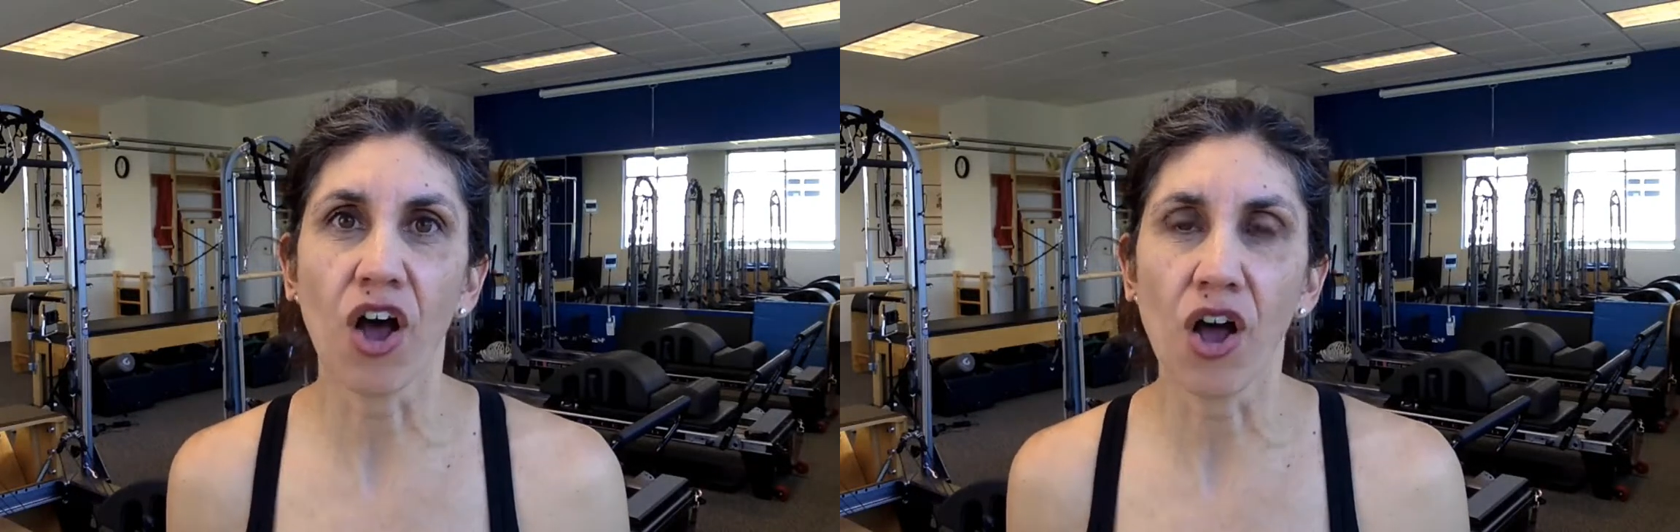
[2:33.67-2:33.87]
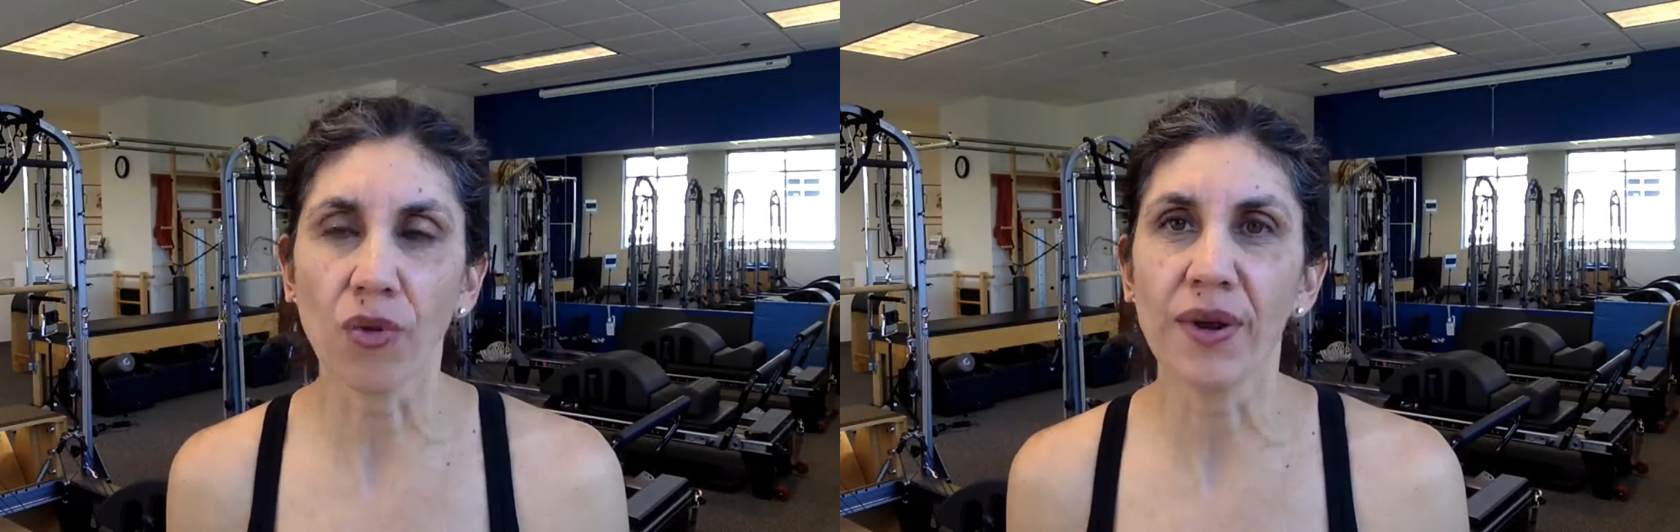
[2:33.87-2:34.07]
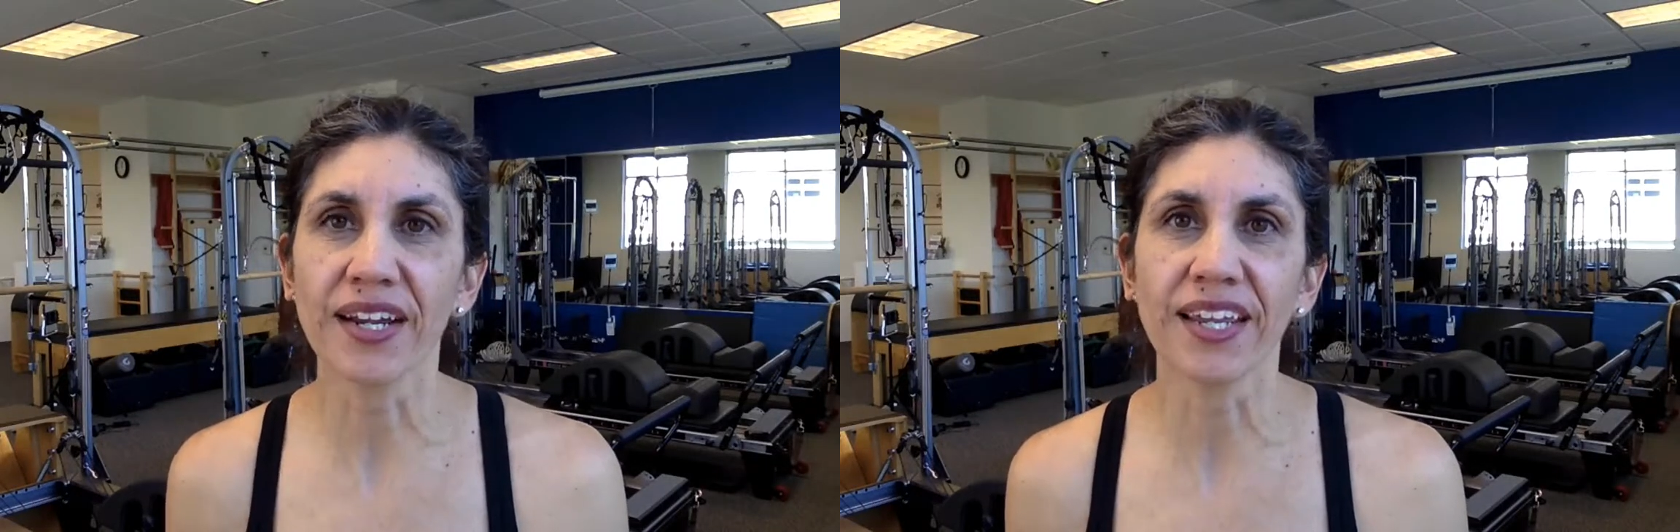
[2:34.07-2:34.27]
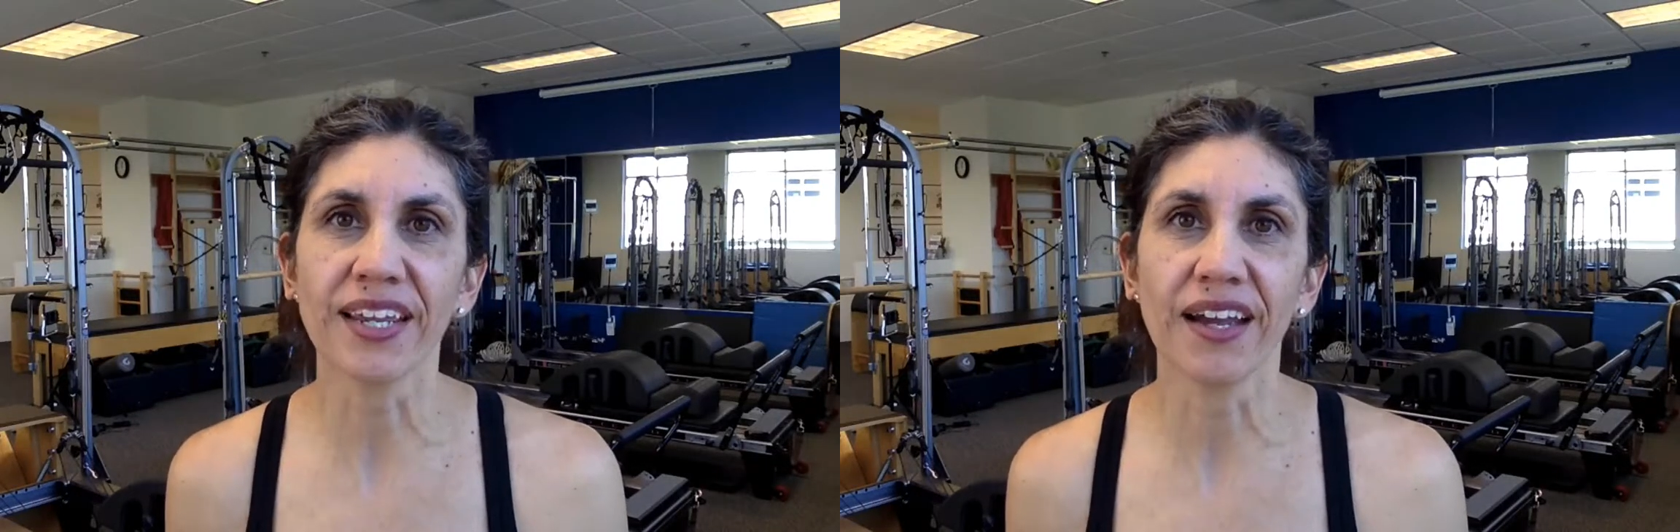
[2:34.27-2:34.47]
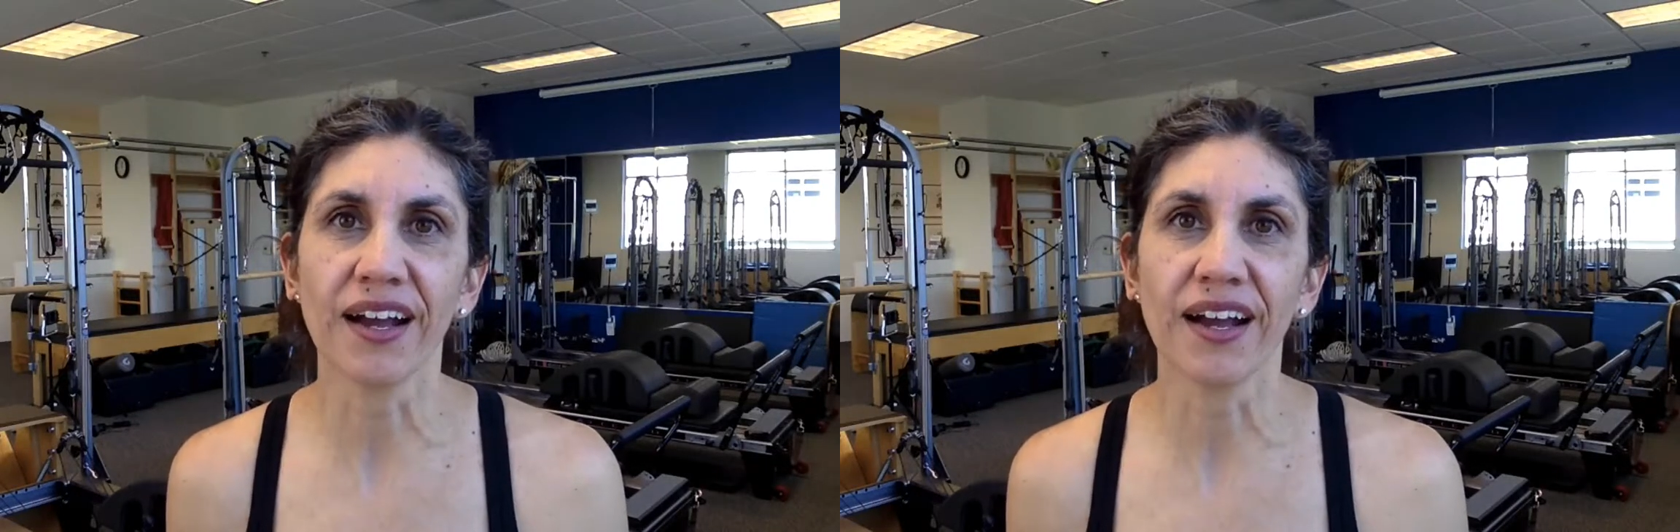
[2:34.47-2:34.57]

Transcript: already